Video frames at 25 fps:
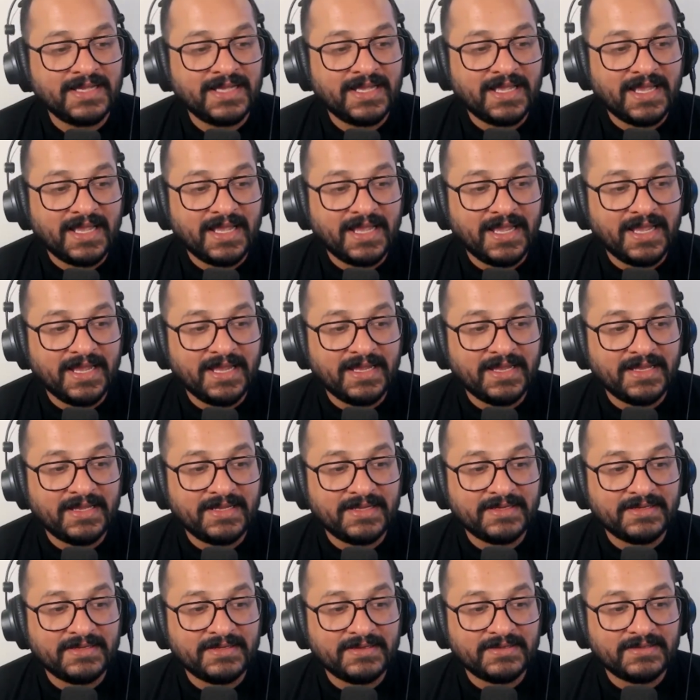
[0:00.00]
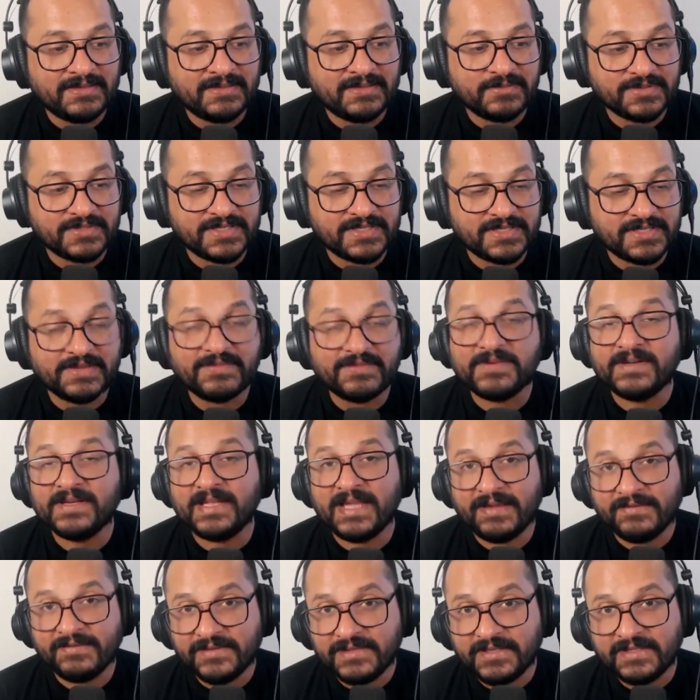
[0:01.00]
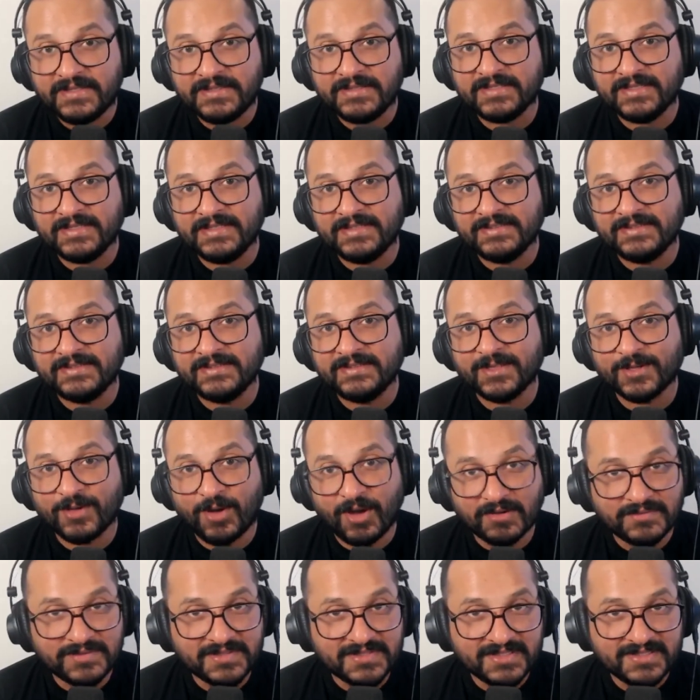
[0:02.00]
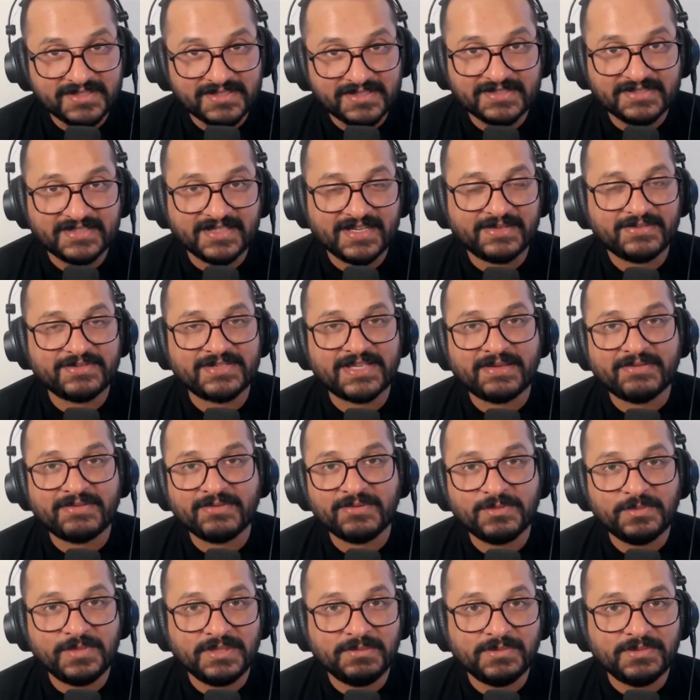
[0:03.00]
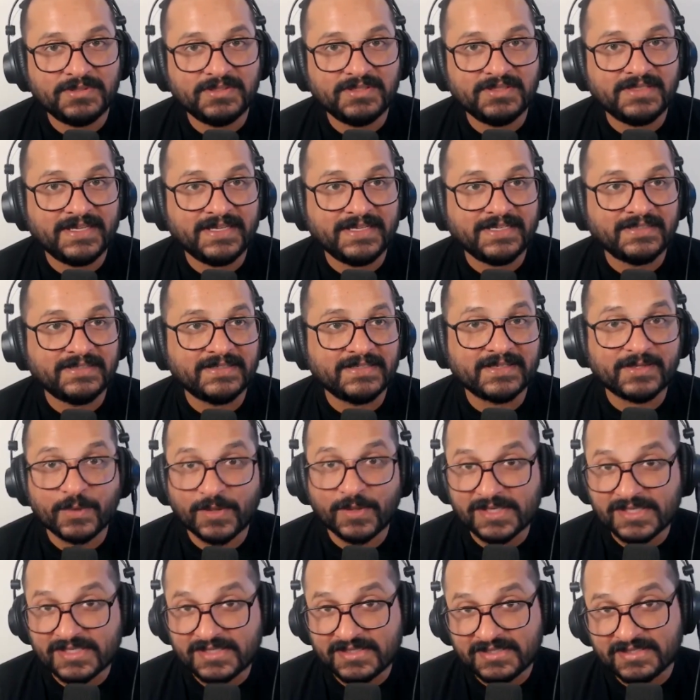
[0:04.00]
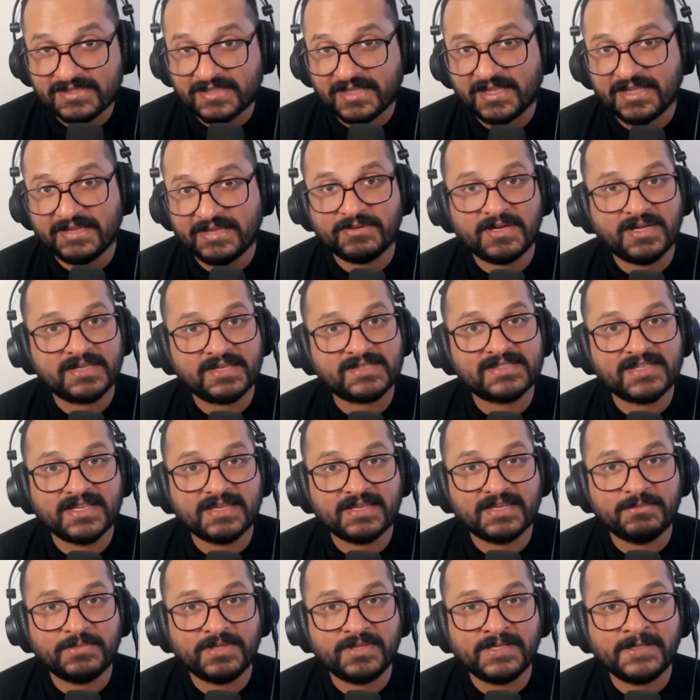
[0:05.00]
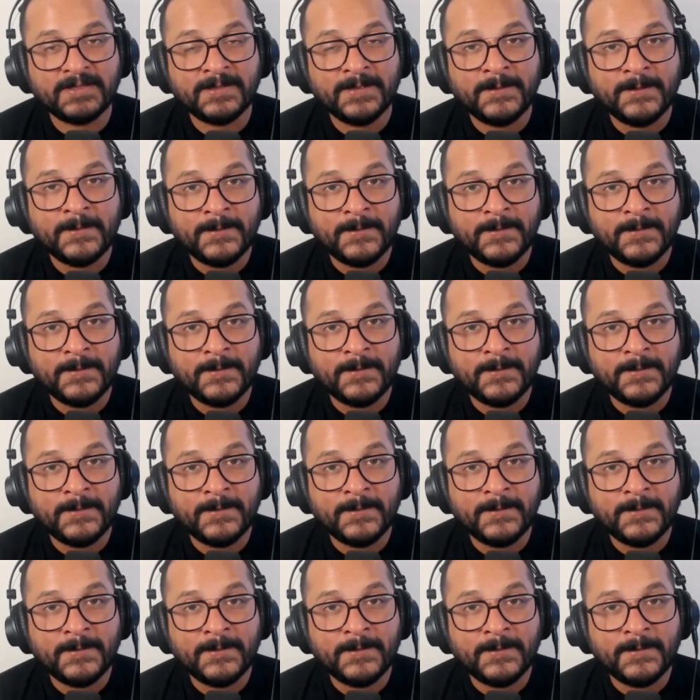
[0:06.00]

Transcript: And uh, it was definitely evident in the conversations that I was having with people, in the questions that they were asking me